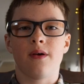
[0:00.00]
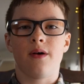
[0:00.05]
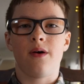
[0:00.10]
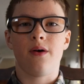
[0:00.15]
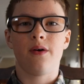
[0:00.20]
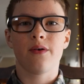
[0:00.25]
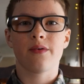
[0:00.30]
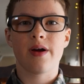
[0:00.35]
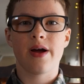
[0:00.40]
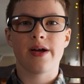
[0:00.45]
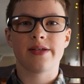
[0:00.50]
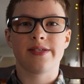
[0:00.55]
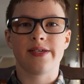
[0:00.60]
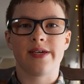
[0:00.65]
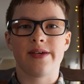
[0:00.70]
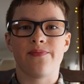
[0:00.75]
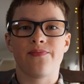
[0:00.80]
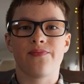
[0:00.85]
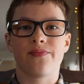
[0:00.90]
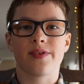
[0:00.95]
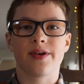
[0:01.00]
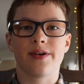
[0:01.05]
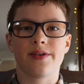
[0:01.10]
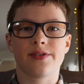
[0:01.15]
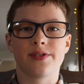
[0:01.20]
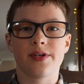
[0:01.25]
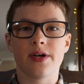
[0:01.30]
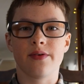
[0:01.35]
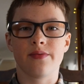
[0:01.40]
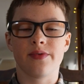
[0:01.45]
Alrighty,
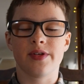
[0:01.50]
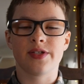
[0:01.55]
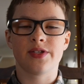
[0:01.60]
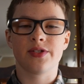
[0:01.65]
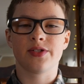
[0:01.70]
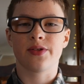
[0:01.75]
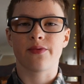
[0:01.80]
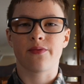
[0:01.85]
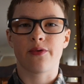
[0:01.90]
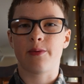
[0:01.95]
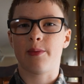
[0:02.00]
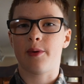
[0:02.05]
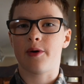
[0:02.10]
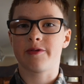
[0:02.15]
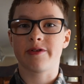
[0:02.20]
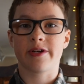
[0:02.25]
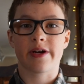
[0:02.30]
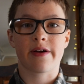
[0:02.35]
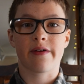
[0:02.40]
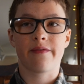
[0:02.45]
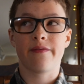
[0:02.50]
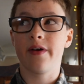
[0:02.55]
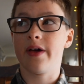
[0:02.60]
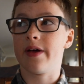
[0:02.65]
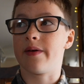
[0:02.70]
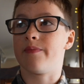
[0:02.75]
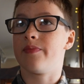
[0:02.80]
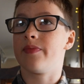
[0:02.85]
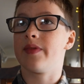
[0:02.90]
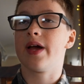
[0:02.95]
so this is the Rhubarb Shed
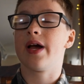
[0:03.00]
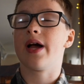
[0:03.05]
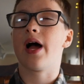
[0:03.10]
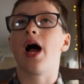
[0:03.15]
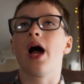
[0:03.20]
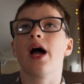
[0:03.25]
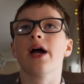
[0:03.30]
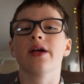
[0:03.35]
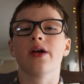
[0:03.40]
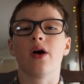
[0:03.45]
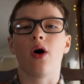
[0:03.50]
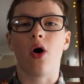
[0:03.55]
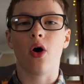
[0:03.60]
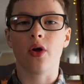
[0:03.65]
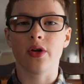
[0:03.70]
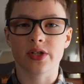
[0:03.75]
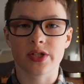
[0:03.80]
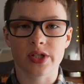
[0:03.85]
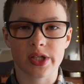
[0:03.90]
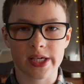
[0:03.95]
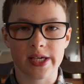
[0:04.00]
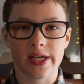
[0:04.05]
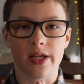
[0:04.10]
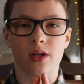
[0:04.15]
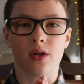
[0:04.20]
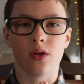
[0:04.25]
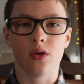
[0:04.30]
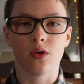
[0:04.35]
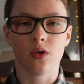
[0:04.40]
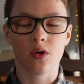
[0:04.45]
Cafe. I honestly
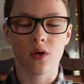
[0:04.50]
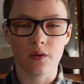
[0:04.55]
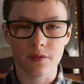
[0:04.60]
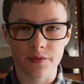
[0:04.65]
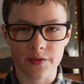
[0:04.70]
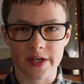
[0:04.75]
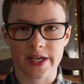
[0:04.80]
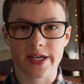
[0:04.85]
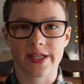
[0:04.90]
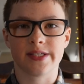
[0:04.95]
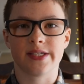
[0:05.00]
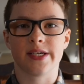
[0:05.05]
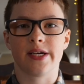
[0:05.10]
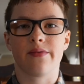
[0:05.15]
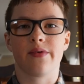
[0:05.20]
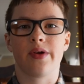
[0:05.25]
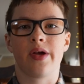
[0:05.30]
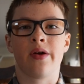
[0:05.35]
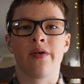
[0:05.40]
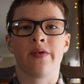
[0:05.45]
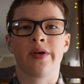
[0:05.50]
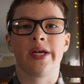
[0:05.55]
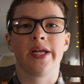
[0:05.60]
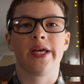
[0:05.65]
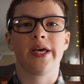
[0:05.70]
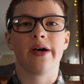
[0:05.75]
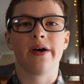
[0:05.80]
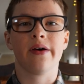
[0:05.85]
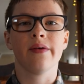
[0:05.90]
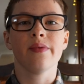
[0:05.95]
love the interior in
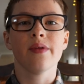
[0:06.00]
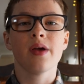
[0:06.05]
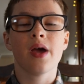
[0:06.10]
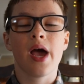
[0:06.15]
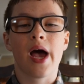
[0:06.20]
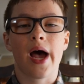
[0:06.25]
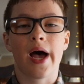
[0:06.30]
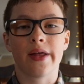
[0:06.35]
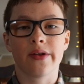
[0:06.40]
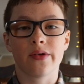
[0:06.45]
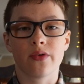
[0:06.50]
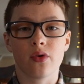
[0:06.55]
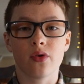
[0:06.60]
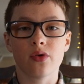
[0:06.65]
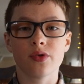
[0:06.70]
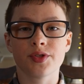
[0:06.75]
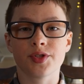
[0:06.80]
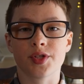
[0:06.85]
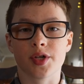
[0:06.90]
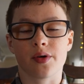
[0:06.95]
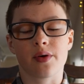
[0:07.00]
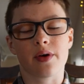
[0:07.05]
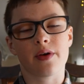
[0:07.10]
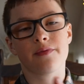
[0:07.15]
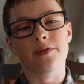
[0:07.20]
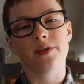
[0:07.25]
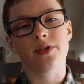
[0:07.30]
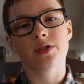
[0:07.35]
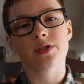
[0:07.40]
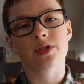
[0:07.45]
here, and also
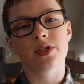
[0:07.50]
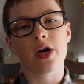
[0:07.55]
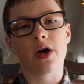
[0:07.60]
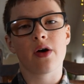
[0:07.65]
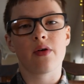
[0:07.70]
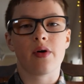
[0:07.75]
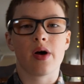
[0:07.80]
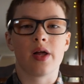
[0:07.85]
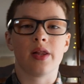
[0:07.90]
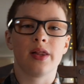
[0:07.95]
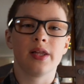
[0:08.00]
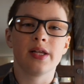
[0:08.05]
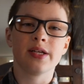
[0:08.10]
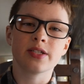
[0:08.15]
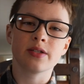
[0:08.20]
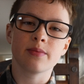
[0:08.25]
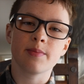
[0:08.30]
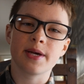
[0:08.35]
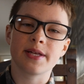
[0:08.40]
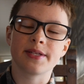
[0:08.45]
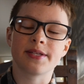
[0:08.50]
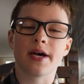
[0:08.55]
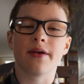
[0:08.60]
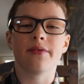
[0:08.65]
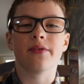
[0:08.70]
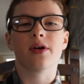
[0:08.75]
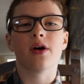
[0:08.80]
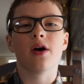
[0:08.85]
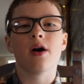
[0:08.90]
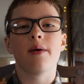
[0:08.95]
if you just go a little bit
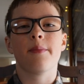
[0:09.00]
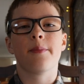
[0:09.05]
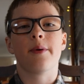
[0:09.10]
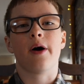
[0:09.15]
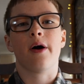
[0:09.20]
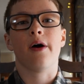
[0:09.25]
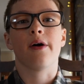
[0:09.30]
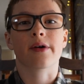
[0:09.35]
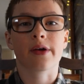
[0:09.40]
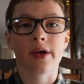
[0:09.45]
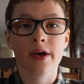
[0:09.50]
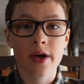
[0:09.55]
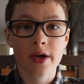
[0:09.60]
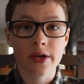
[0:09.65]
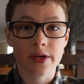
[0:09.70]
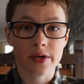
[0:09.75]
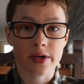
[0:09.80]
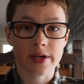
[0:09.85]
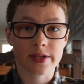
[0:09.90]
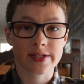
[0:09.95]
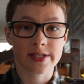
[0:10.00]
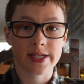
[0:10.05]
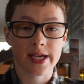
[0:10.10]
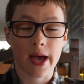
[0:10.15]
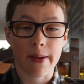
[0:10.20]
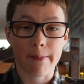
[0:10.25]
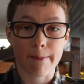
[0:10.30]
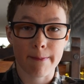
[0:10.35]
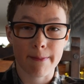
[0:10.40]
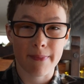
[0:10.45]
down the car park, you can see
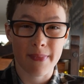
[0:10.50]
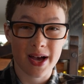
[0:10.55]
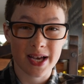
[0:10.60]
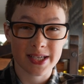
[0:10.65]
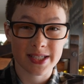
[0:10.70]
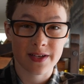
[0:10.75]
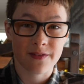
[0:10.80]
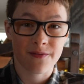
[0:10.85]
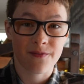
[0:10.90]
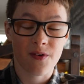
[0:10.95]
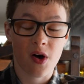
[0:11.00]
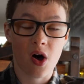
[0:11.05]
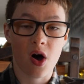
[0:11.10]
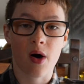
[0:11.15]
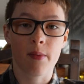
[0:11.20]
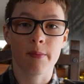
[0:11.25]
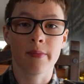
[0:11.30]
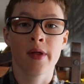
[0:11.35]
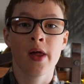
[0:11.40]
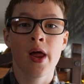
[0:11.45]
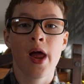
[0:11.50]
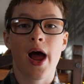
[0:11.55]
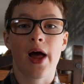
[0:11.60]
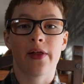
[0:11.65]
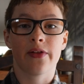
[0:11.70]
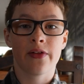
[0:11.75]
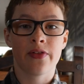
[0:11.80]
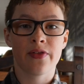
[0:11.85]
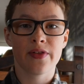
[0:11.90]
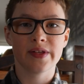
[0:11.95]
a massive bar.
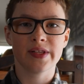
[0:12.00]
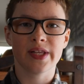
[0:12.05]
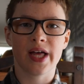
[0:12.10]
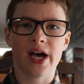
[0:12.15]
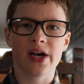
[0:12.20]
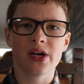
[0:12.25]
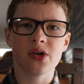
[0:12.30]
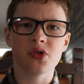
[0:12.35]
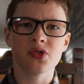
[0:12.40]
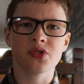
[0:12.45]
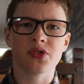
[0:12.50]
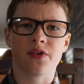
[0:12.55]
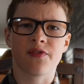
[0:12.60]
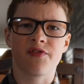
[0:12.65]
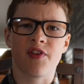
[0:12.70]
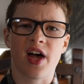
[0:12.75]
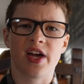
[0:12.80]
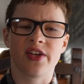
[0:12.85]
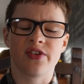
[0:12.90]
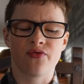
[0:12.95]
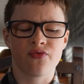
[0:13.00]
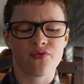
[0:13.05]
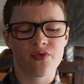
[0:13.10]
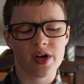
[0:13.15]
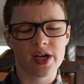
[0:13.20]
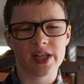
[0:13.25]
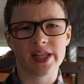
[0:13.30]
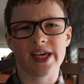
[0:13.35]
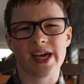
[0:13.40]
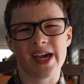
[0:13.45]
And the thing that I also find
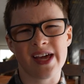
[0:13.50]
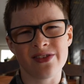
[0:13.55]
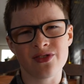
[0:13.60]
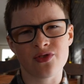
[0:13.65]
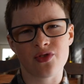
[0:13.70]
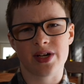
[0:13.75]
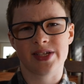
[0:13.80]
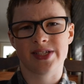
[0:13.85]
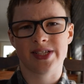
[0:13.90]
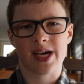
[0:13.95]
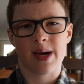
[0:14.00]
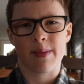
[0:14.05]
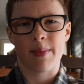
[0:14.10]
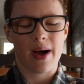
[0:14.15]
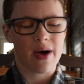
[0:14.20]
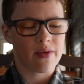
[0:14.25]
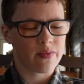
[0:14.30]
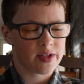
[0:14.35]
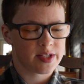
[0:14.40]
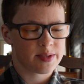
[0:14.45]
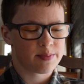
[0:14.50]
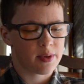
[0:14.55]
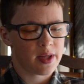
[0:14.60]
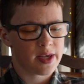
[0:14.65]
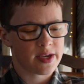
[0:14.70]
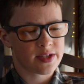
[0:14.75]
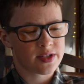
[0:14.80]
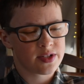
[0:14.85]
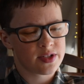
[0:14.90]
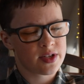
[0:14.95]
really interesting about this
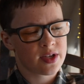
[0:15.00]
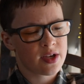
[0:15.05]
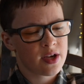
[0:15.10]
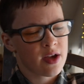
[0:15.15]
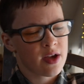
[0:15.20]
place